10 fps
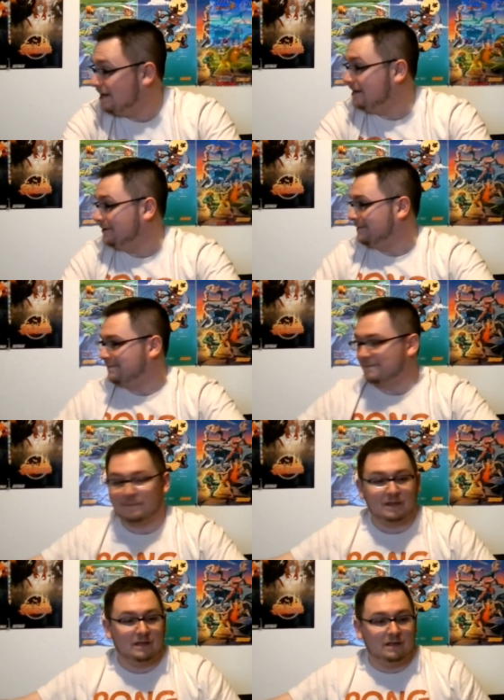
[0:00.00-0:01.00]
anyway,
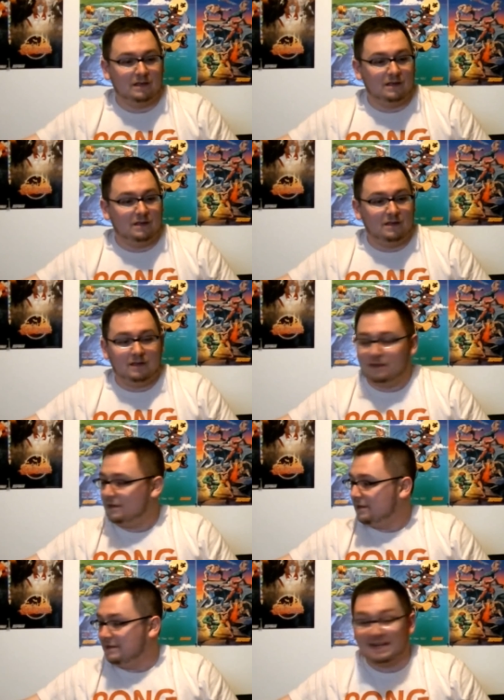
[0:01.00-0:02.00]

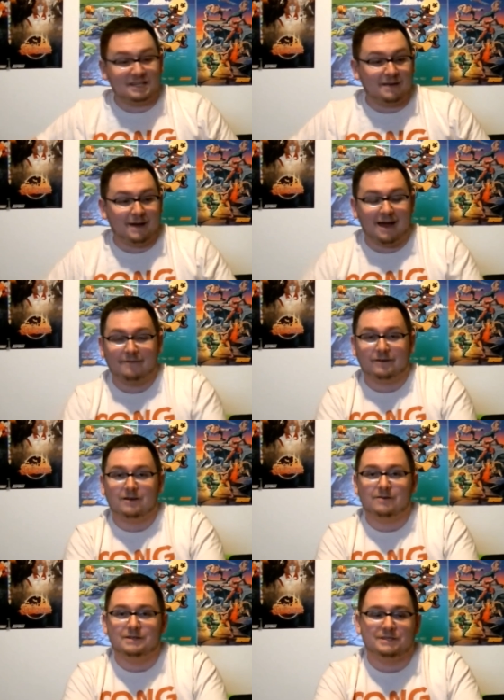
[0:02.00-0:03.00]
the next game I have
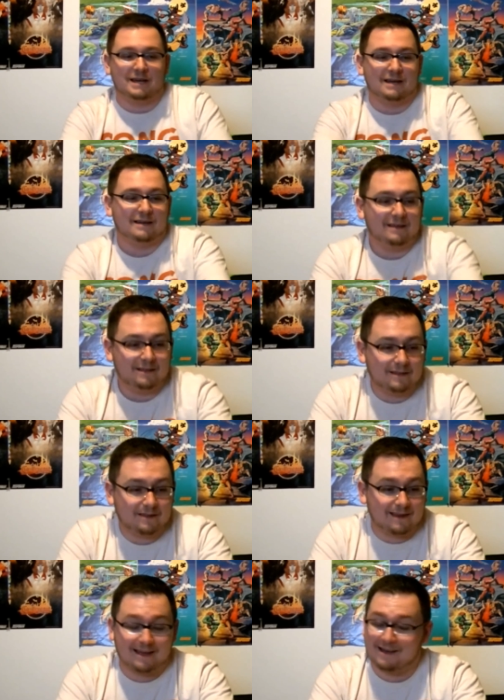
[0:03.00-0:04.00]
here is uh,
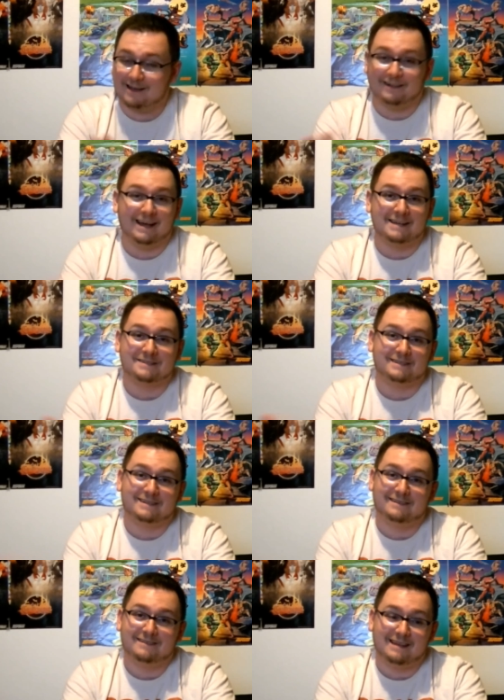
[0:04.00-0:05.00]
a
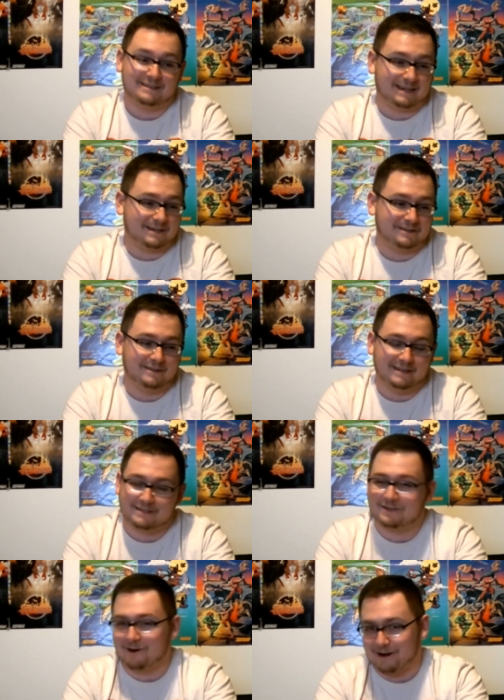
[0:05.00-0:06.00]
classic it's actually
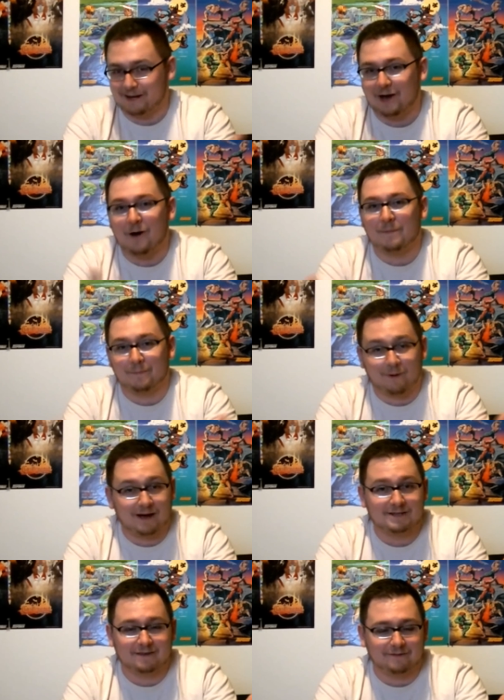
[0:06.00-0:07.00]
it's starting to go up in
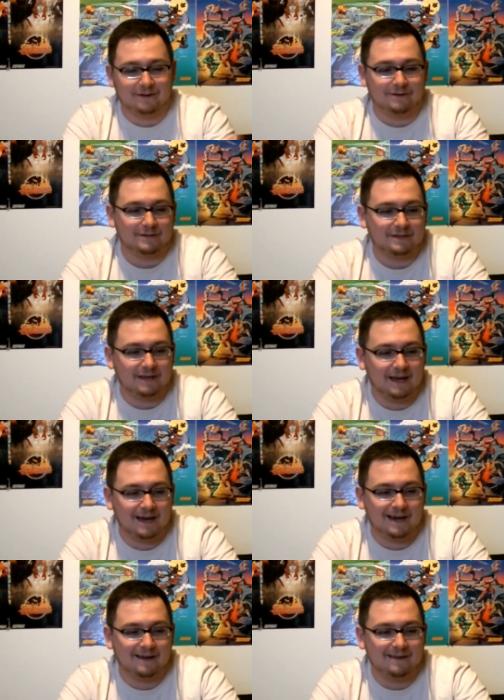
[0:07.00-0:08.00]
price. I've noticed.
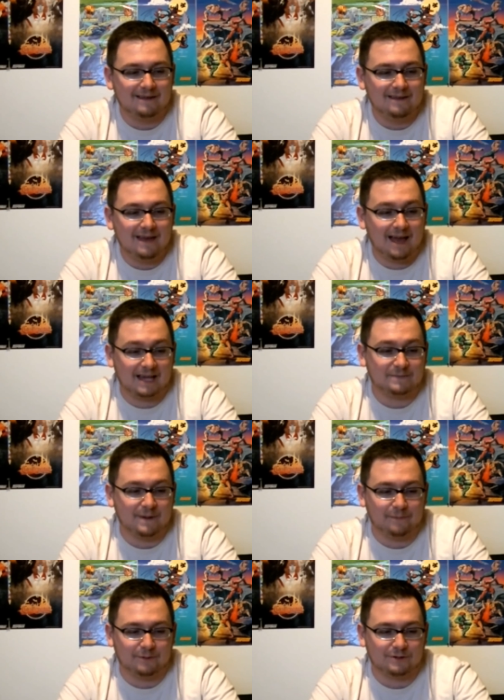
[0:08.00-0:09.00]
Uh, I guess
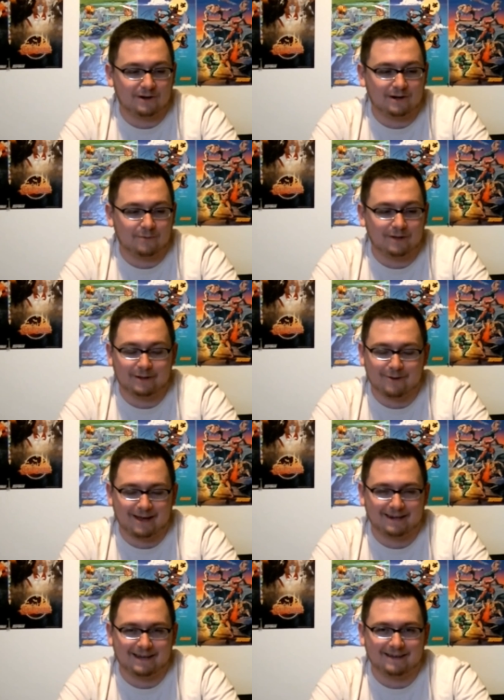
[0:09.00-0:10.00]
people are starting to really
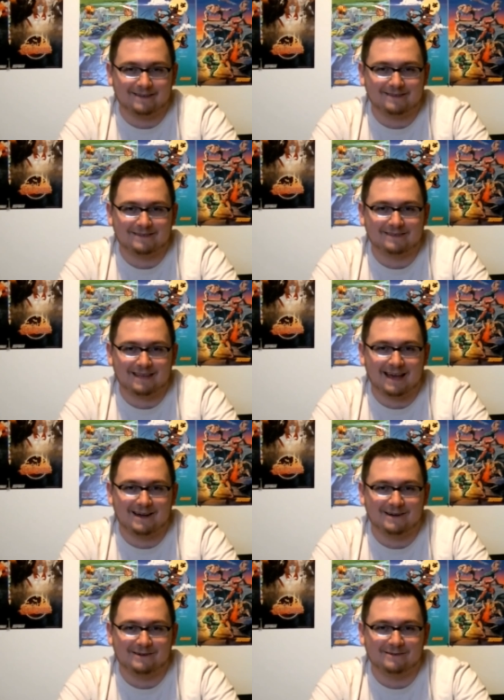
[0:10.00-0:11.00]
recognize
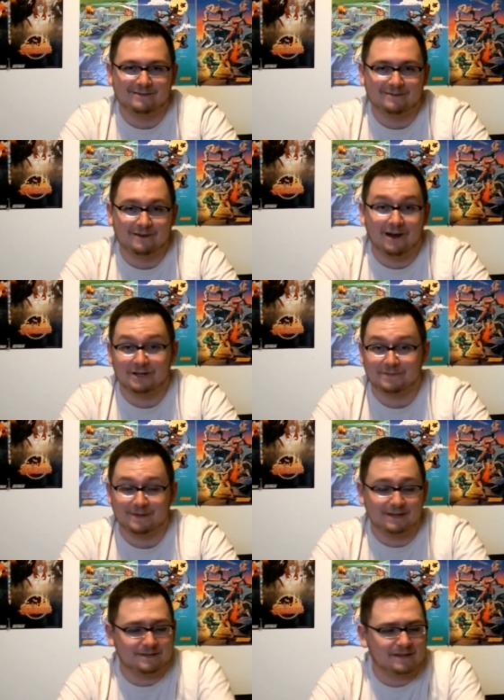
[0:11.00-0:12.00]
how awesome
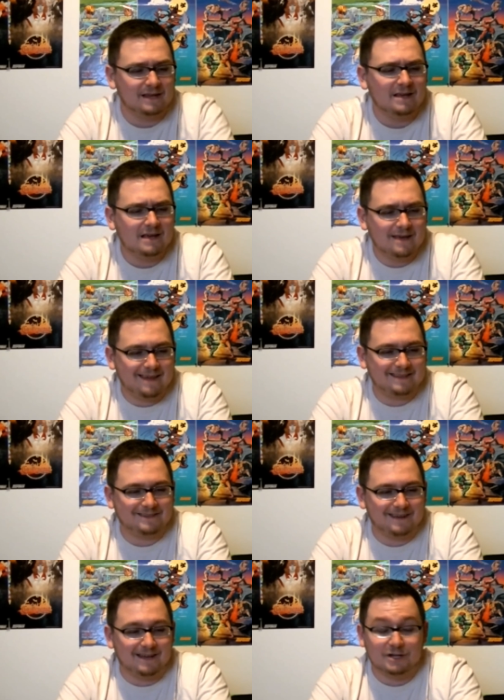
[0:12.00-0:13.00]
it is.
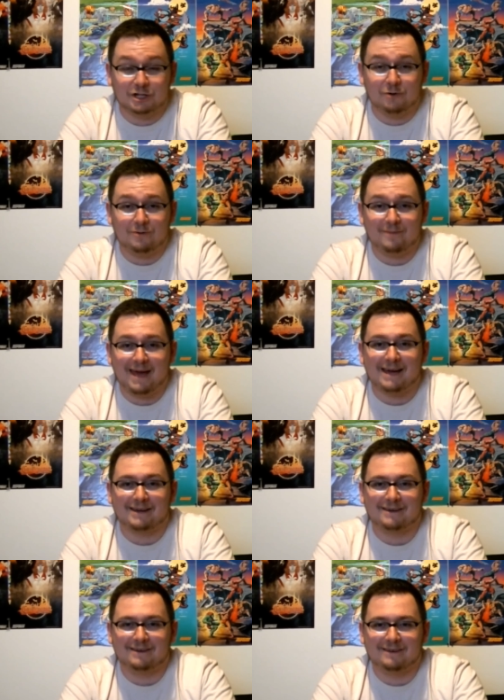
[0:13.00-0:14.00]
That's uh, Joe and
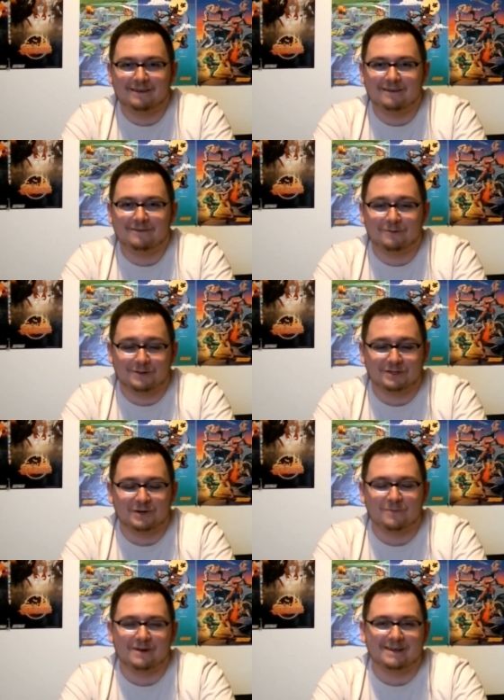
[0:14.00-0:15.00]
Mac for the
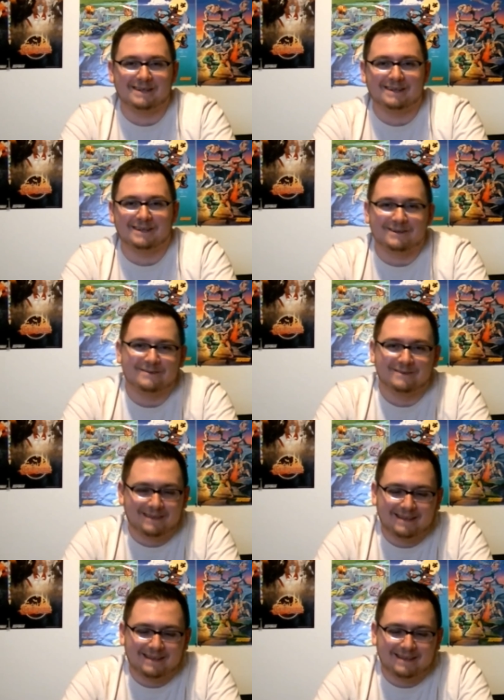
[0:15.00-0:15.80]
Super Nintendo.